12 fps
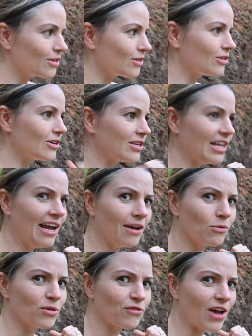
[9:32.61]
Look at that,
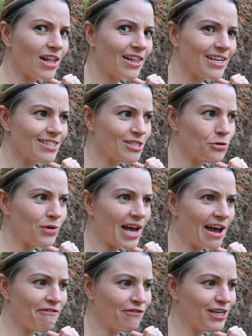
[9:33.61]
we've got like
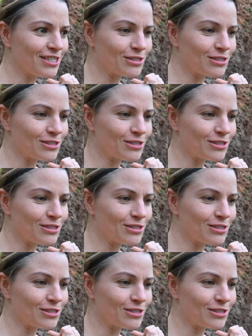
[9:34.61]
2.5 feet of